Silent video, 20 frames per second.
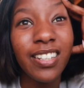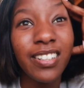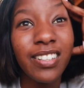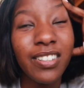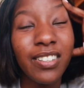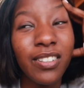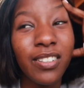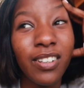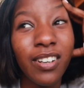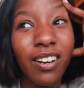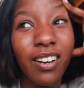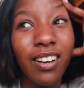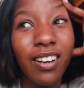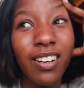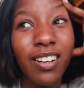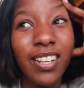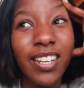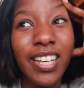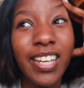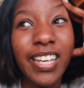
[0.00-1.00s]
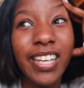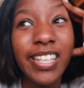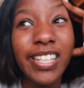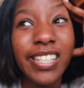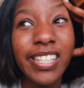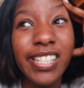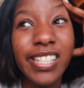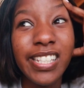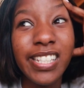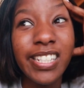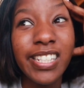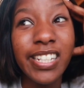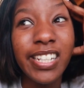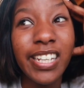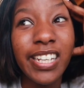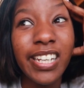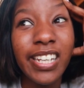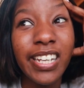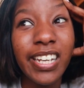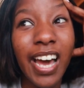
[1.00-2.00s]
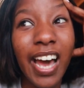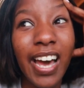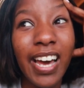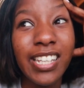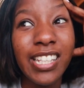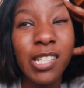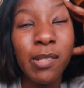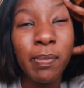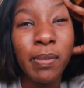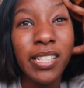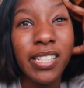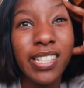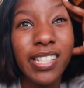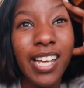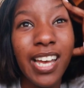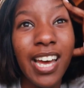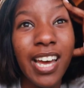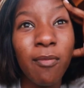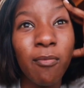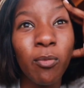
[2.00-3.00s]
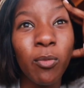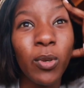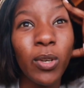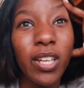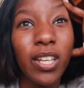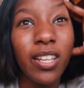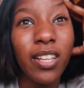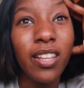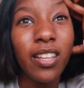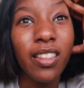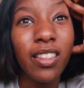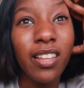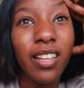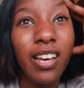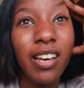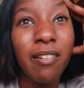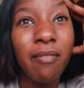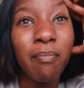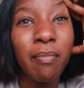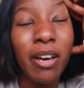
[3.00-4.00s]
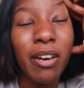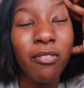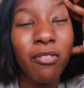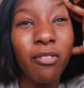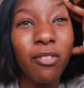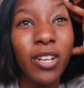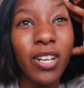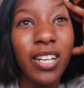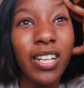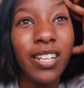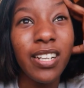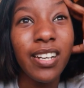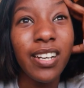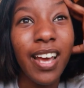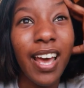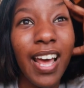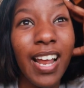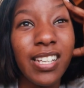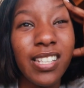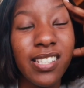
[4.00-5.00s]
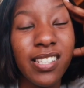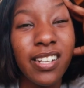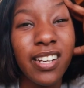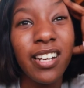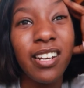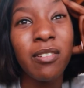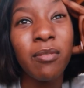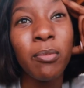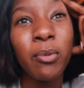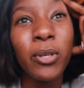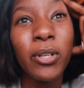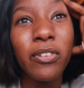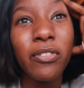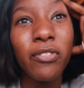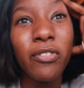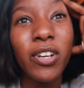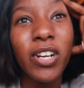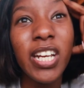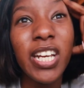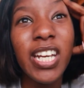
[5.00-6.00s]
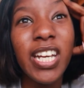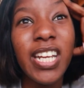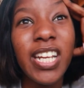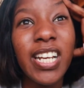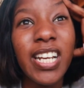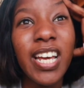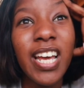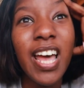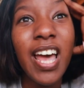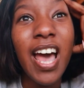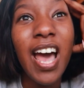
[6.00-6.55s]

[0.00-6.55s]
yeah yesterday i spent time with uh, my friend allison and her boyfriend